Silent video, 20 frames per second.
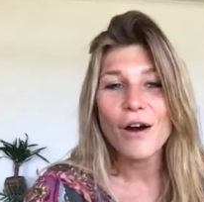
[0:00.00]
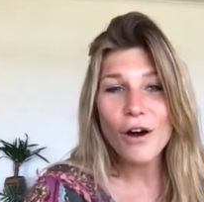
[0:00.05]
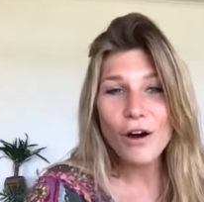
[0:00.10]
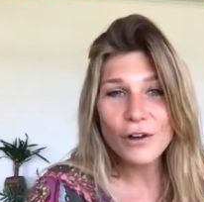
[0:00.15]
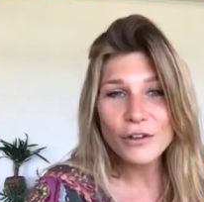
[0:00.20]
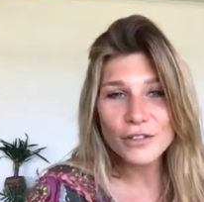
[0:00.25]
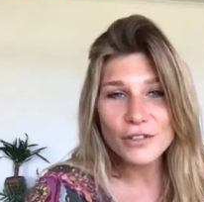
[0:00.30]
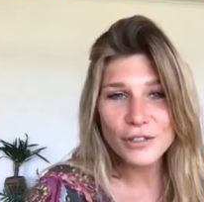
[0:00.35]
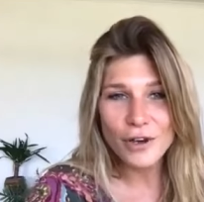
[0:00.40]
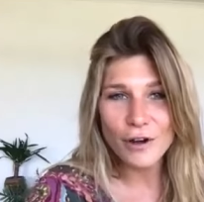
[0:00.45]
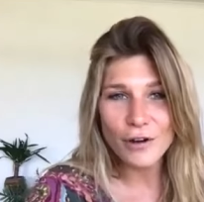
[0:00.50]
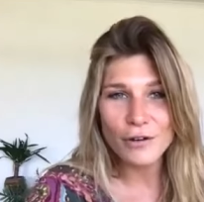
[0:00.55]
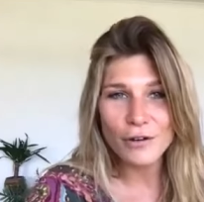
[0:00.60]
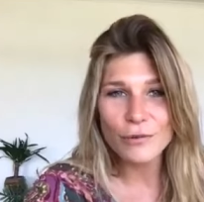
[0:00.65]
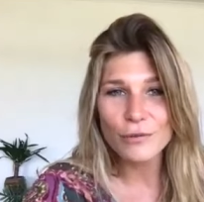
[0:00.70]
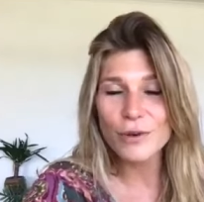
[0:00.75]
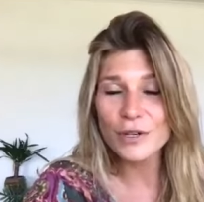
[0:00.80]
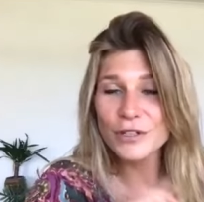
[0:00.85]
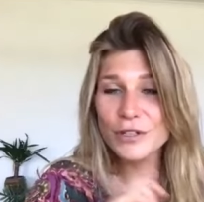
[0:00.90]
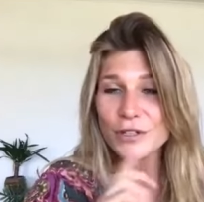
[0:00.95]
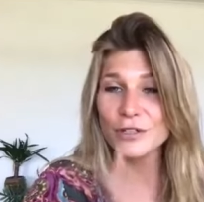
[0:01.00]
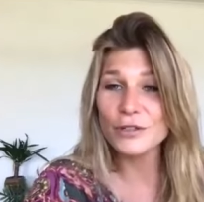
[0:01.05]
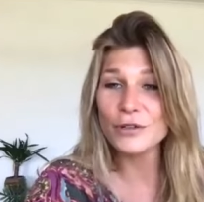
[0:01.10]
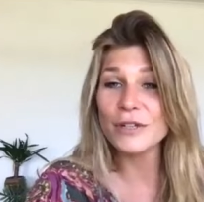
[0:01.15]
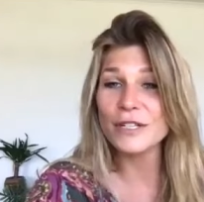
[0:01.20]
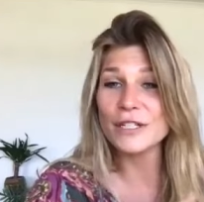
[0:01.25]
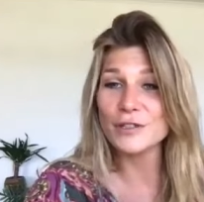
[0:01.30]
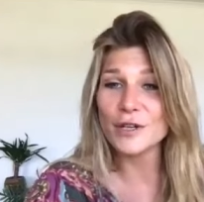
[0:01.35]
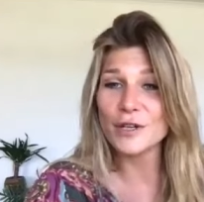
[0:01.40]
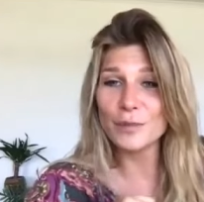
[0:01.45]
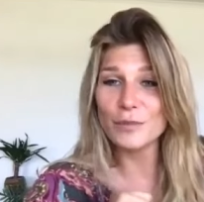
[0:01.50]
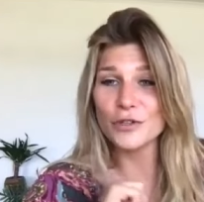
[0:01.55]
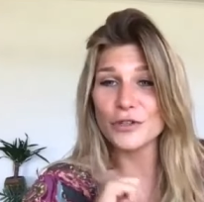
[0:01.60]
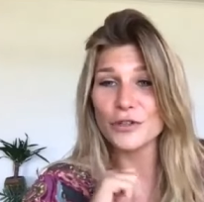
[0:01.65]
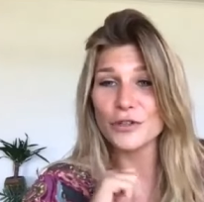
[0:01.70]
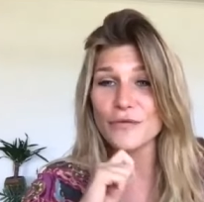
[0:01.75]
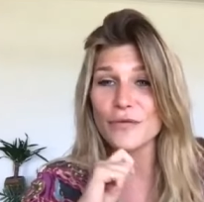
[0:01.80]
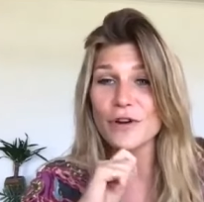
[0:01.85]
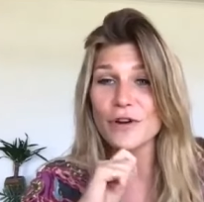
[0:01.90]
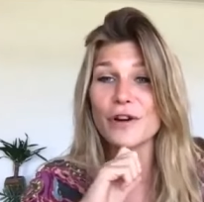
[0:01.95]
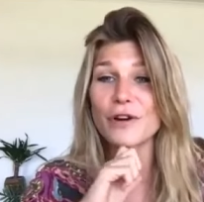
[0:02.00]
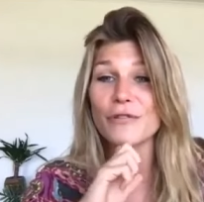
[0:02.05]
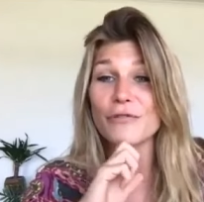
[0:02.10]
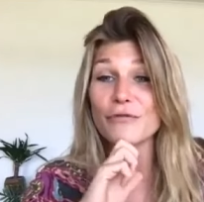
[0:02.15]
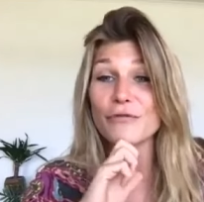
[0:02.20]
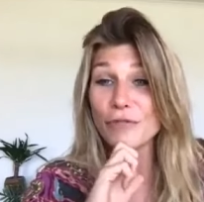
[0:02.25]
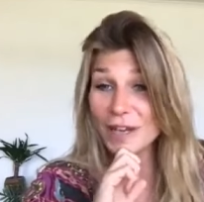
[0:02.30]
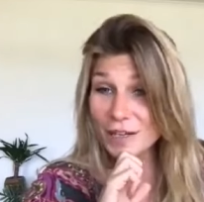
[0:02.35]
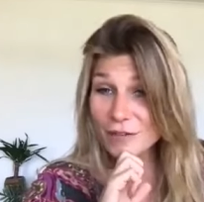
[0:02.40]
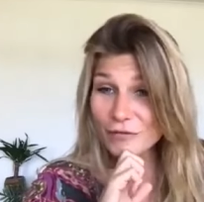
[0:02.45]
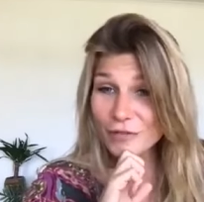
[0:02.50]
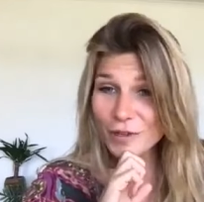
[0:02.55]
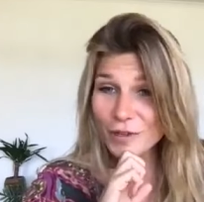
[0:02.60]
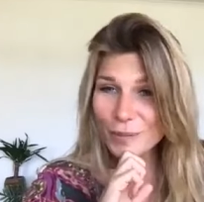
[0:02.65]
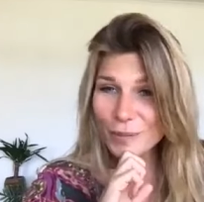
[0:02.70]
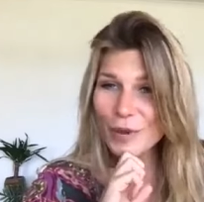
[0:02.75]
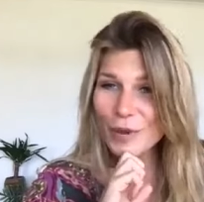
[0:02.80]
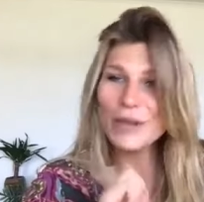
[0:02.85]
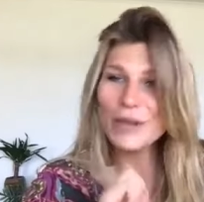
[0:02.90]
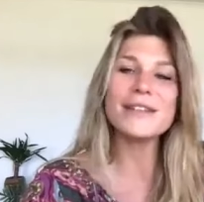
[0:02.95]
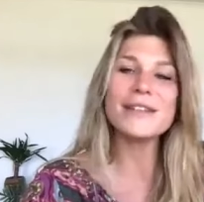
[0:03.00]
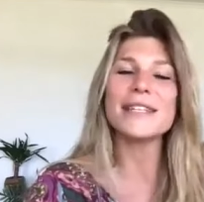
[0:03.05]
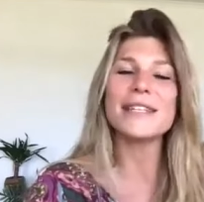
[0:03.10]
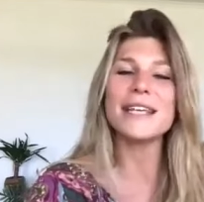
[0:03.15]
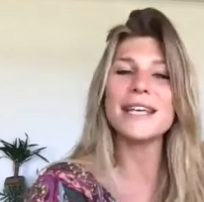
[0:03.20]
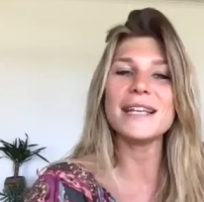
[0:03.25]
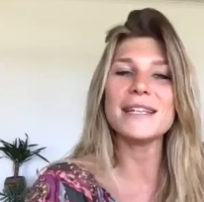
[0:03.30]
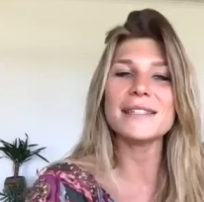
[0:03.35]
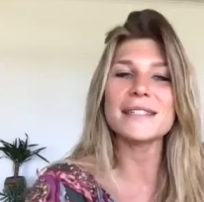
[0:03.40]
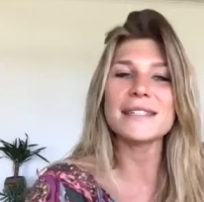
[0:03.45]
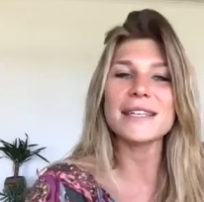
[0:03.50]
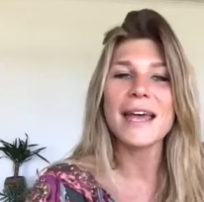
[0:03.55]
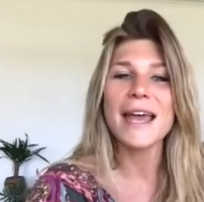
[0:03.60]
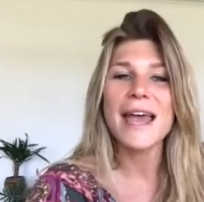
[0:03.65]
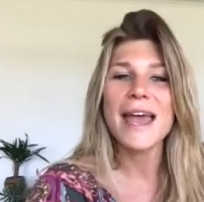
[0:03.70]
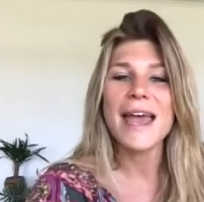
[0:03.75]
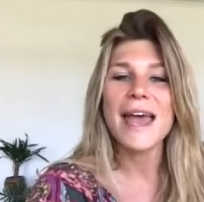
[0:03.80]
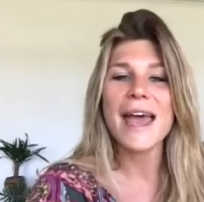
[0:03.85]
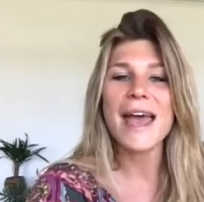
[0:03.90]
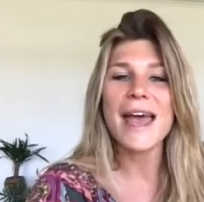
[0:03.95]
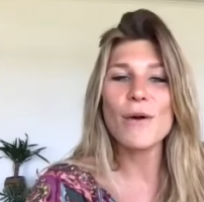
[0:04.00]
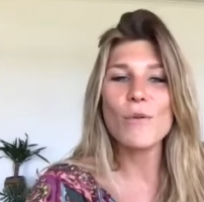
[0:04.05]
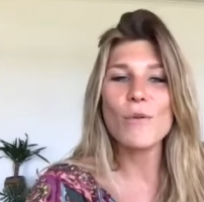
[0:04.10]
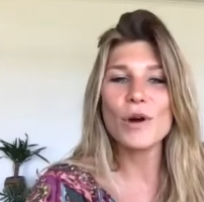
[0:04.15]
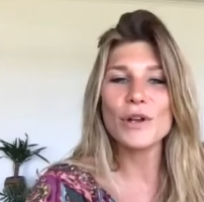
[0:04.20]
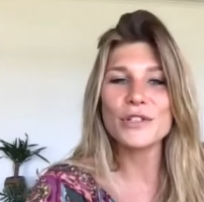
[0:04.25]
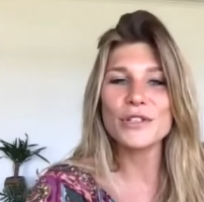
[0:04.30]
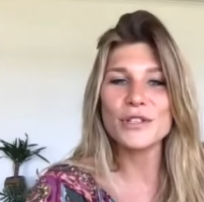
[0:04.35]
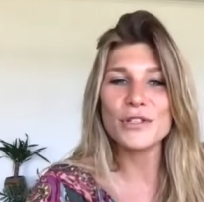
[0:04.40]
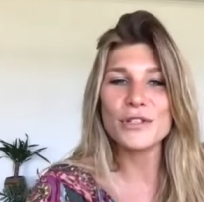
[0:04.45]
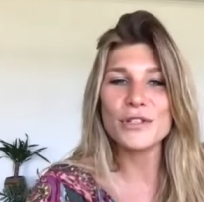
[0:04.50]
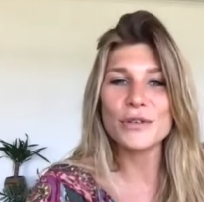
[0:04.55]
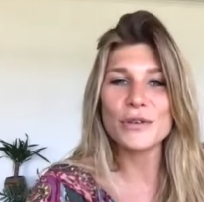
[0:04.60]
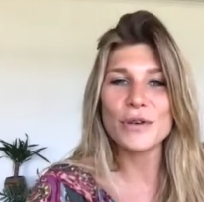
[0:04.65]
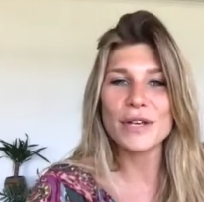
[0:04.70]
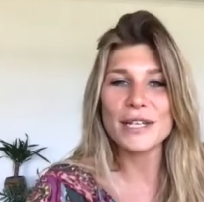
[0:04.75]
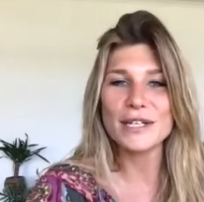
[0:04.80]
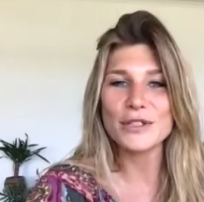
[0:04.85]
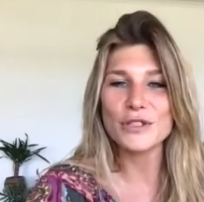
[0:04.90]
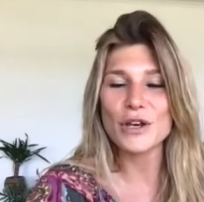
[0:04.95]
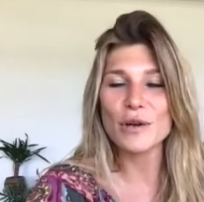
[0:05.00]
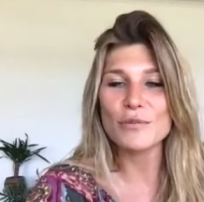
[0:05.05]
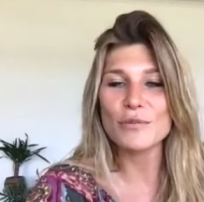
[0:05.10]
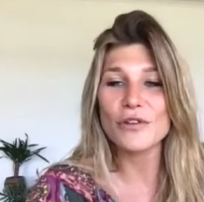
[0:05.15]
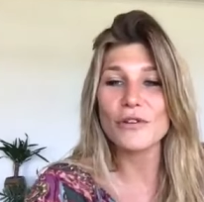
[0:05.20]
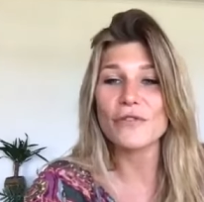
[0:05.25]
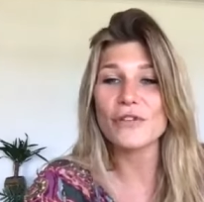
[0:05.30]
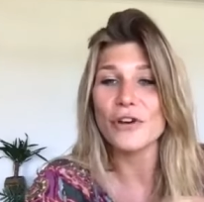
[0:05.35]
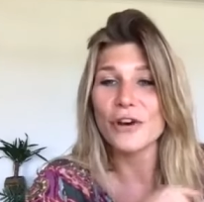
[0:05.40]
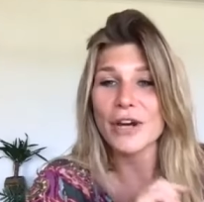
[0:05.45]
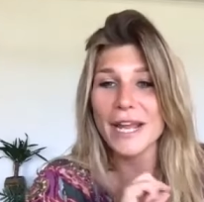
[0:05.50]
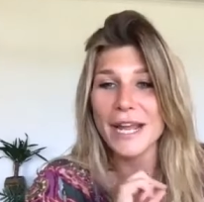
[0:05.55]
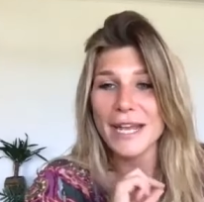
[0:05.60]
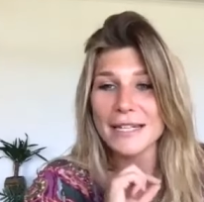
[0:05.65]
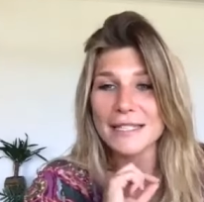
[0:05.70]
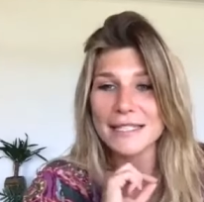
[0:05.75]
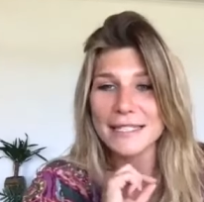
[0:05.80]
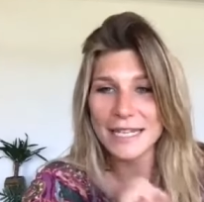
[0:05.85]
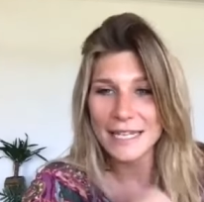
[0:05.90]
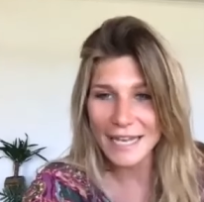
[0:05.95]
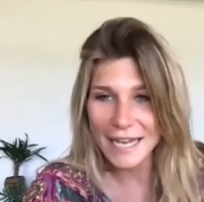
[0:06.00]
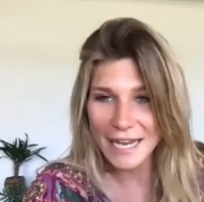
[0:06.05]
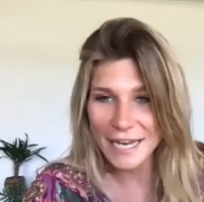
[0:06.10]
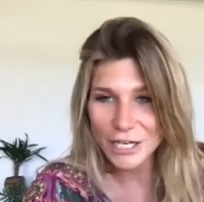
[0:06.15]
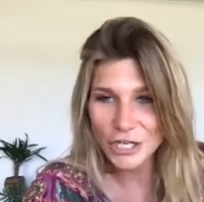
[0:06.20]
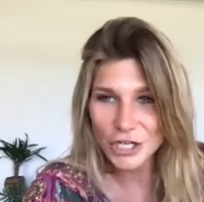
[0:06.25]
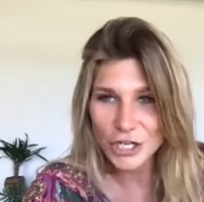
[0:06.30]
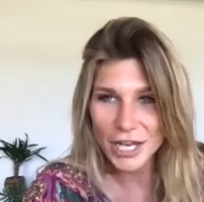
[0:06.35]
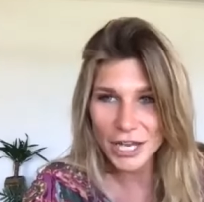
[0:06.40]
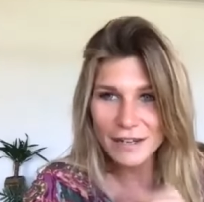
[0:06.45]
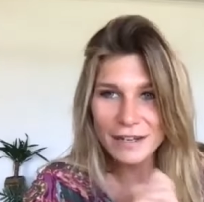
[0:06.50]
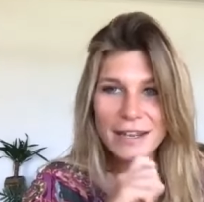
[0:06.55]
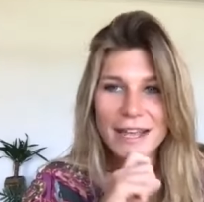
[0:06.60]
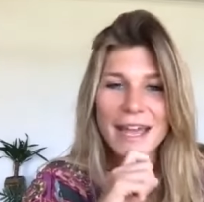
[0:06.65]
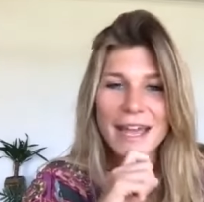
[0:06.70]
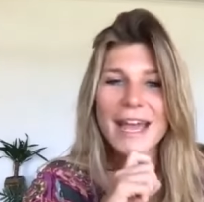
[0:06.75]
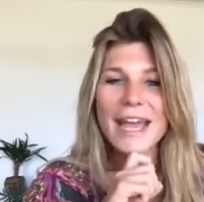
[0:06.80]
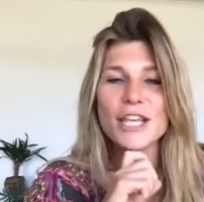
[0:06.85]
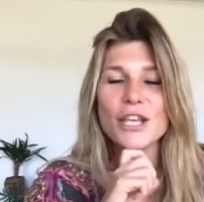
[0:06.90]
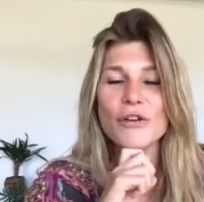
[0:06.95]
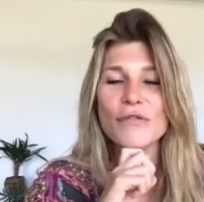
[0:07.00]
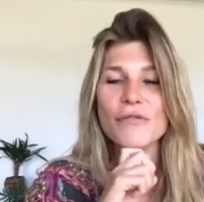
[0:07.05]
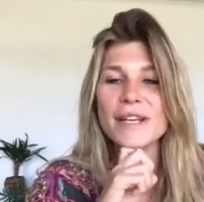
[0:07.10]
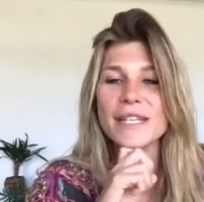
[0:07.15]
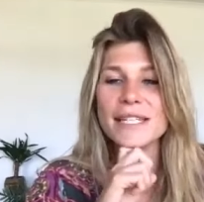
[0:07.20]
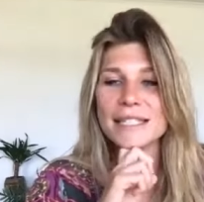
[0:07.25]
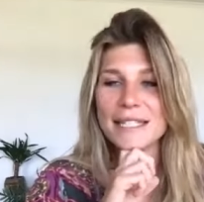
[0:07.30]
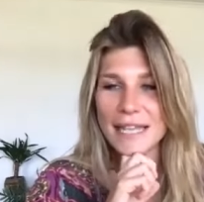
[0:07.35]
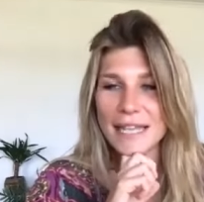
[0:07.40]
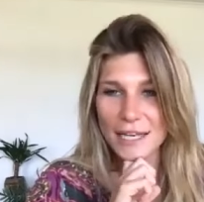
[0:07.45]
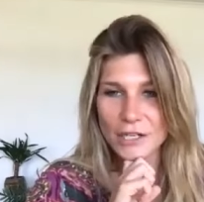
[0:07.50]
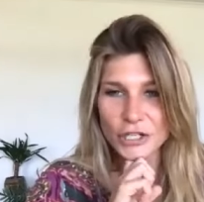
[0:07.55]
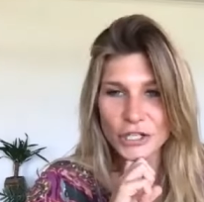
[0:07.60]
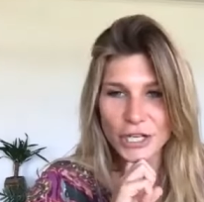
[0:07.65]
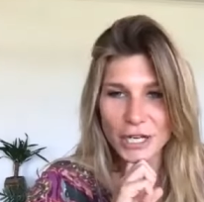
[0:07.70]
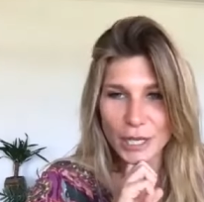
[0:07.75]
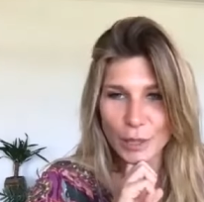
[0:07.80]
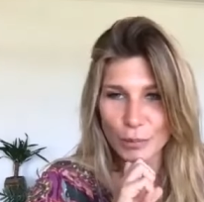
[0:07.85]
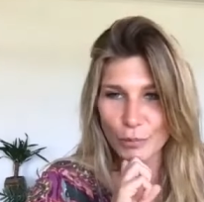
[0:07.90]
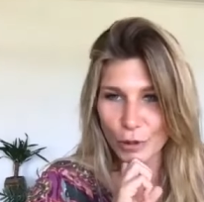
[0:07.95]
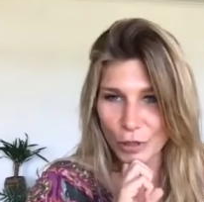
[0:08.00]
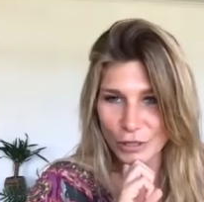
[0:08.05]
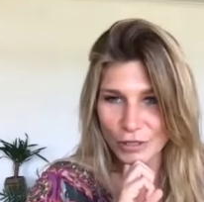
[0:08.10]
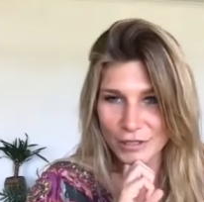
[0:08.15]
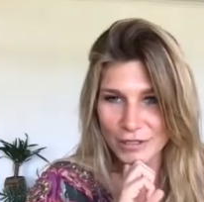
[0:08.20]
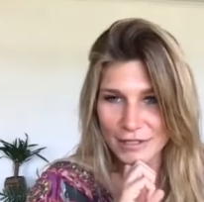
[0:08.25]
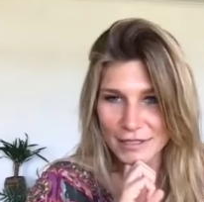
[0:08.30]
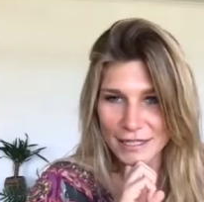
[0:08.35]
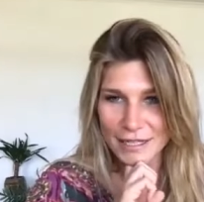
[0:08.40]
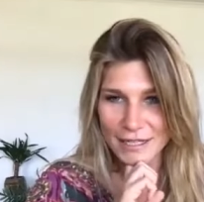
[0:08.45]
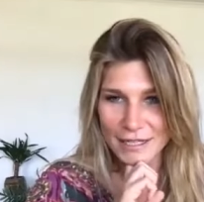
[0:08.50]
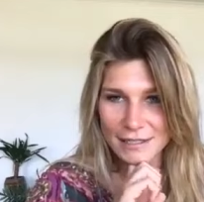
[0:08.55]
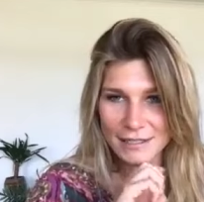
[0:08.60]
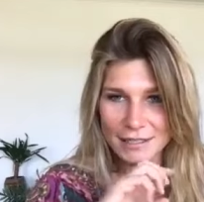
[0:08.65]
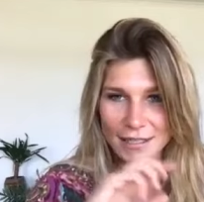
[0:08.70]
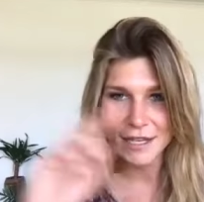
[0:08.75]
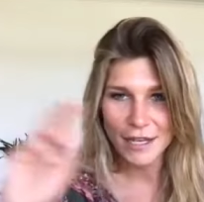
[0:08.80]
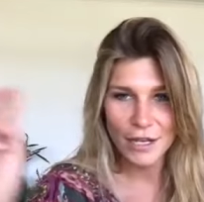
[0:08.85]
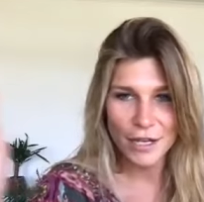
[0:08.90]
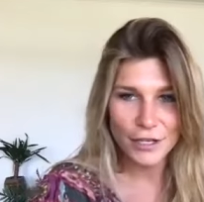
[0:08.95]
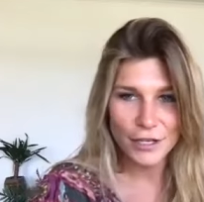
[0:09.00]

Also, what to do in terms of your refund policies and what to do in terms of your cancellation and your rescheduling policies.